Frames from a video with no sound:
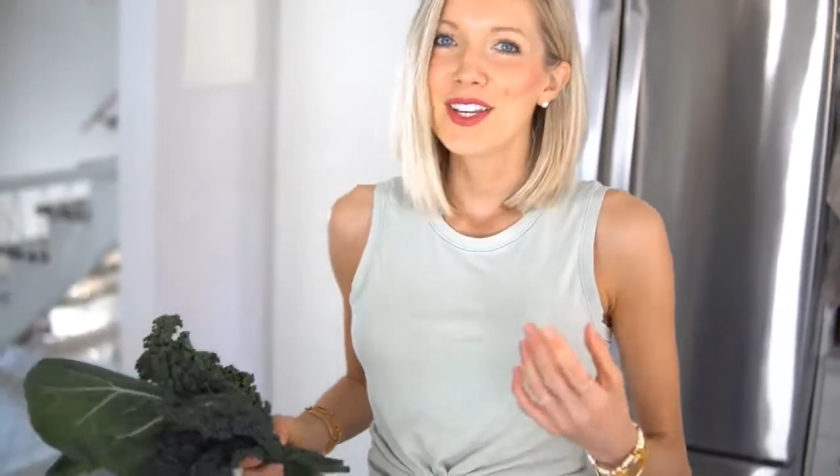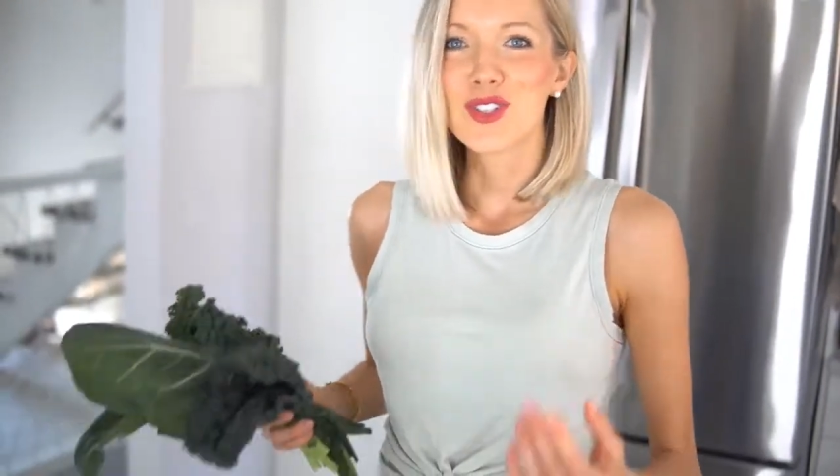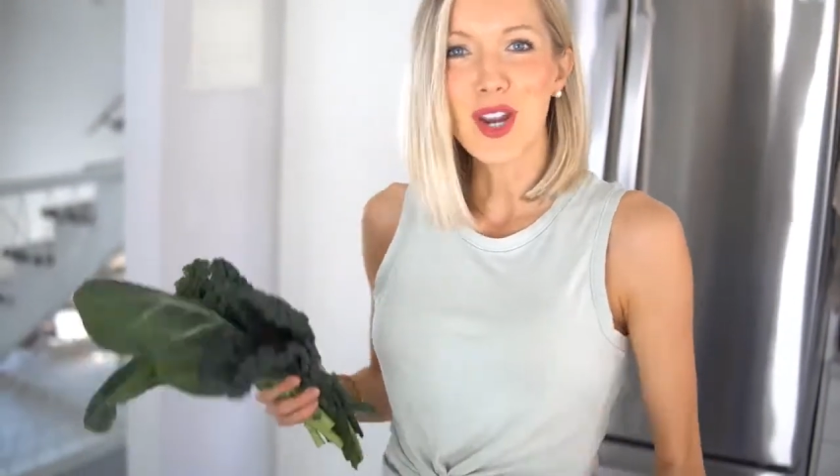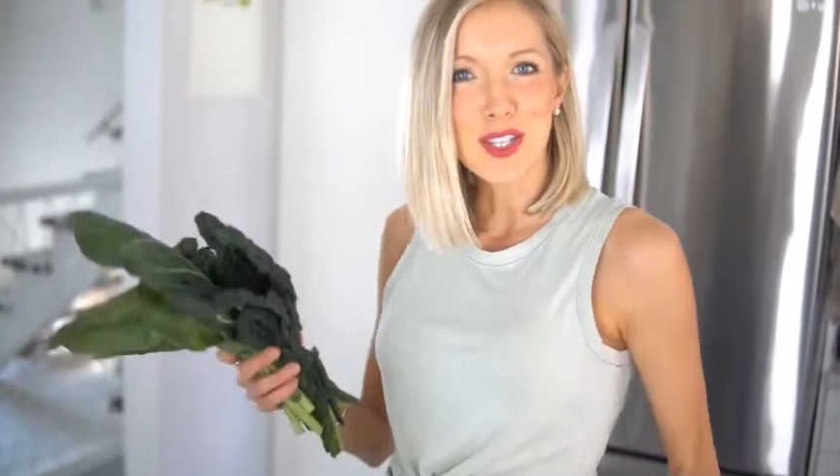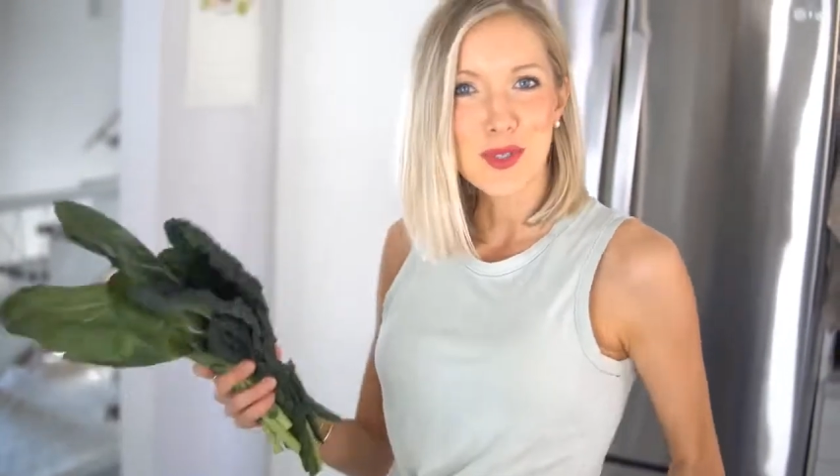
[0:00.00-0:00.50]

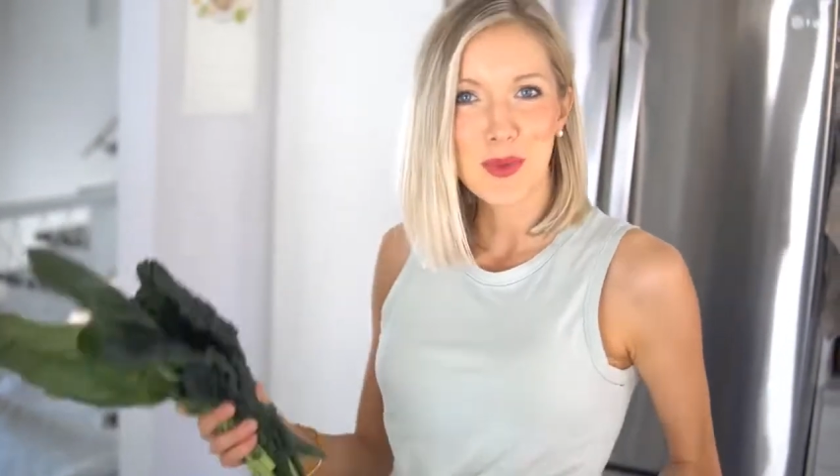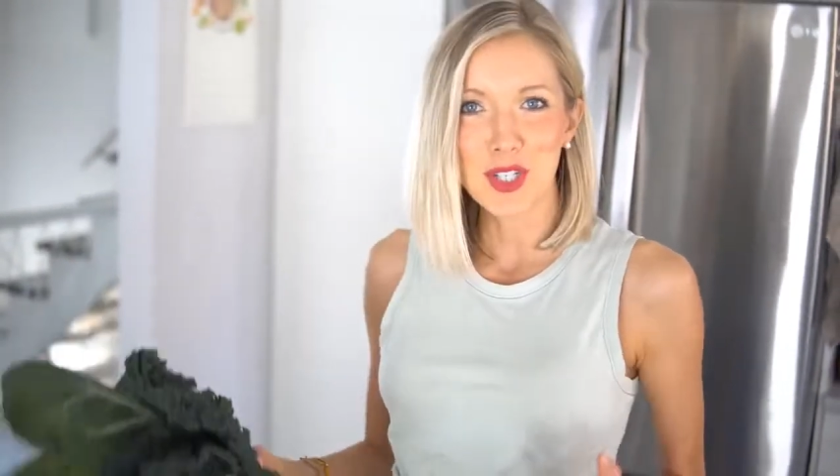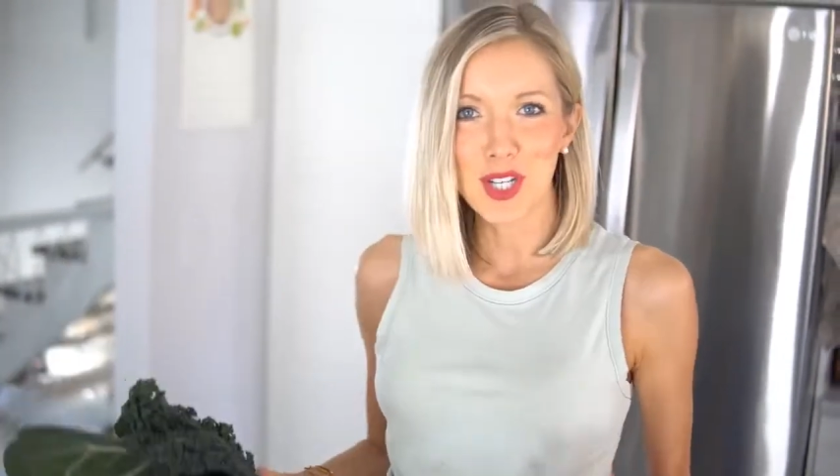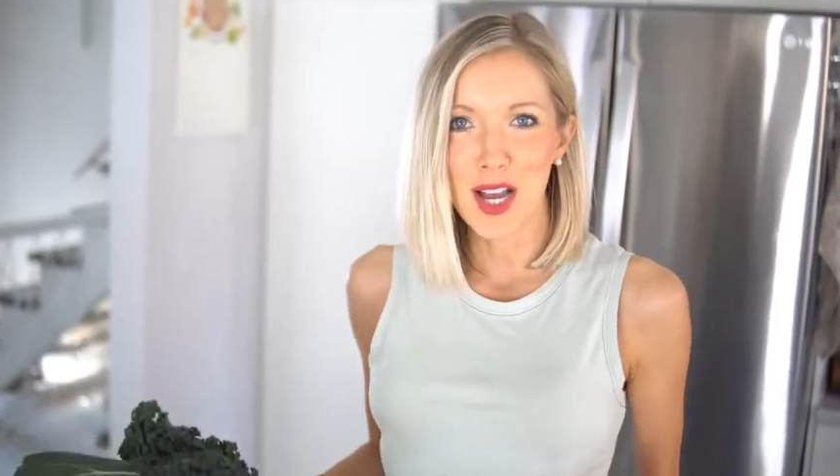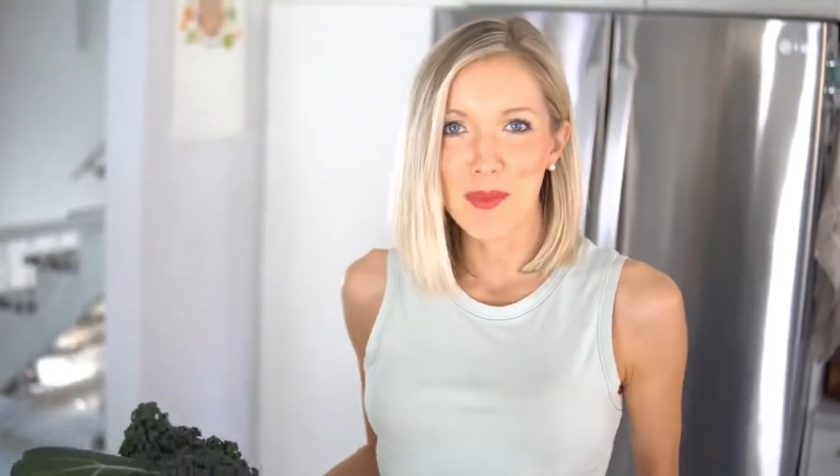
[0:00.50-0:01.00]
Try to
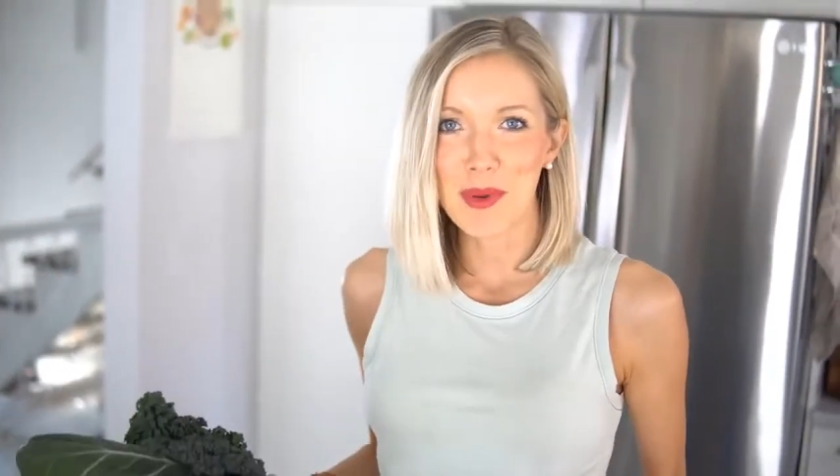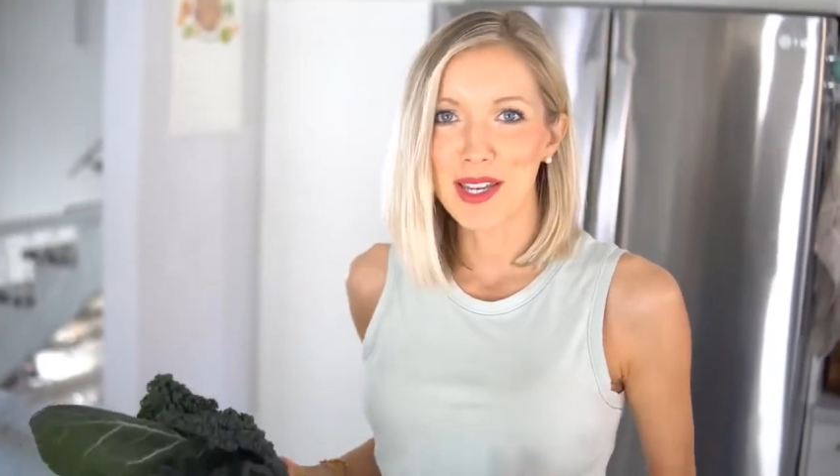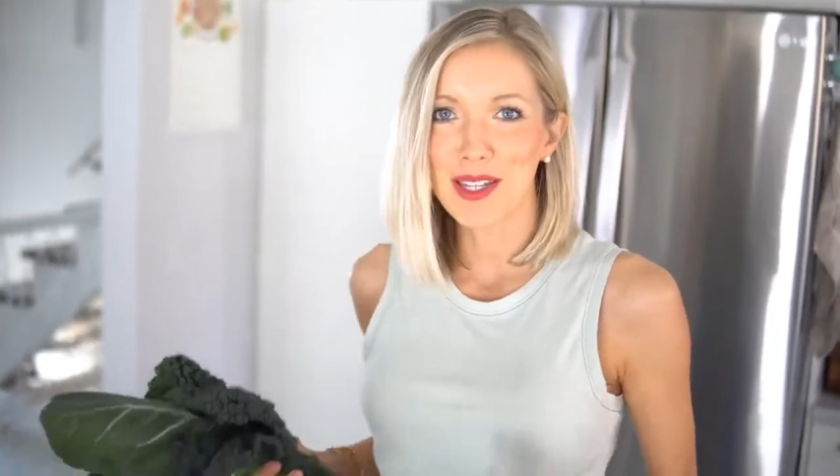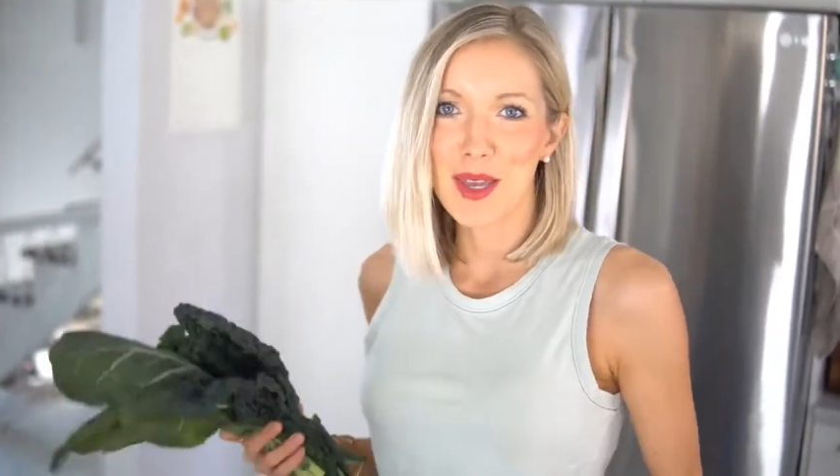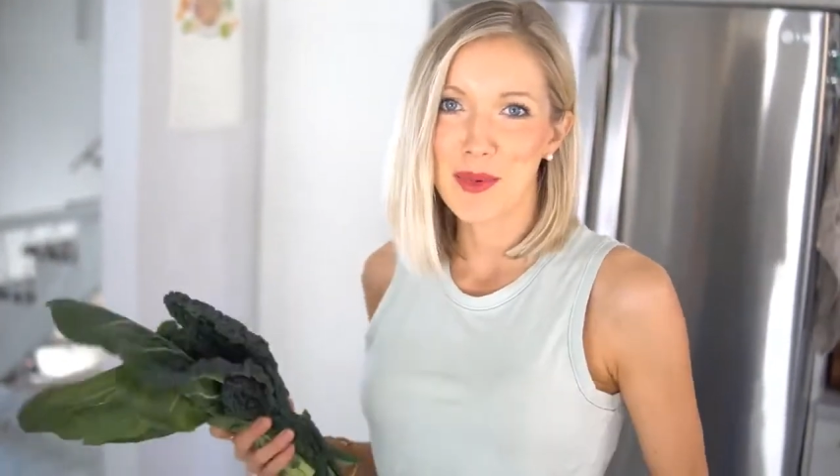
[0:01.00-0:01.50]
switch it up
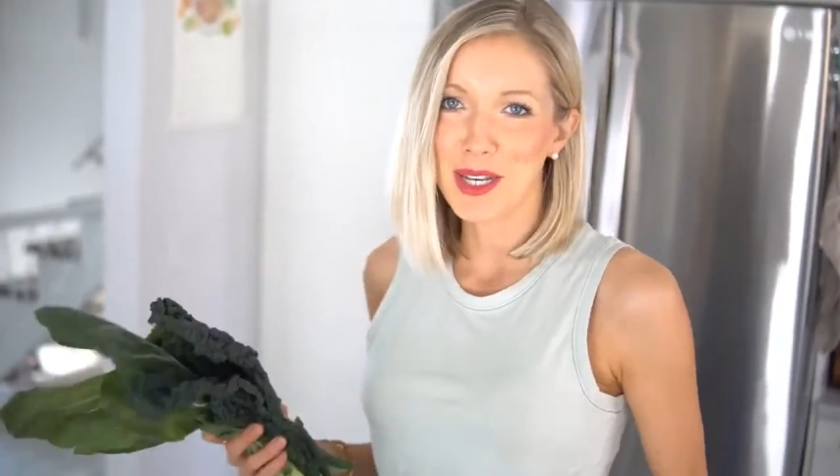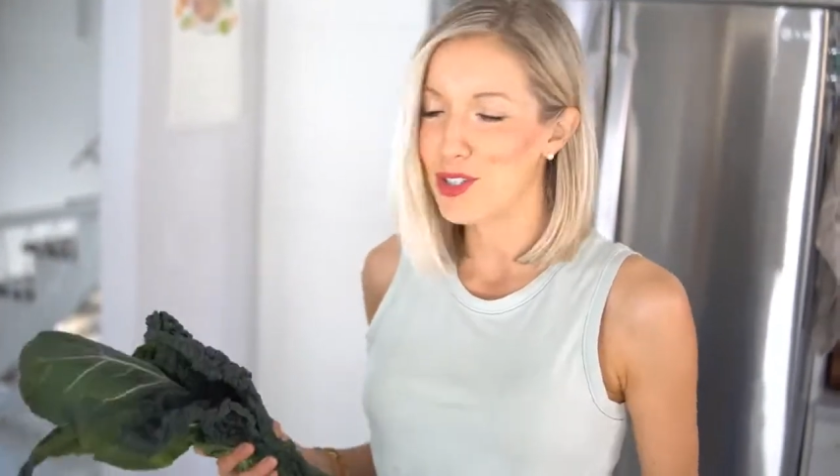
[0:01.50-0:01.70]
and keep it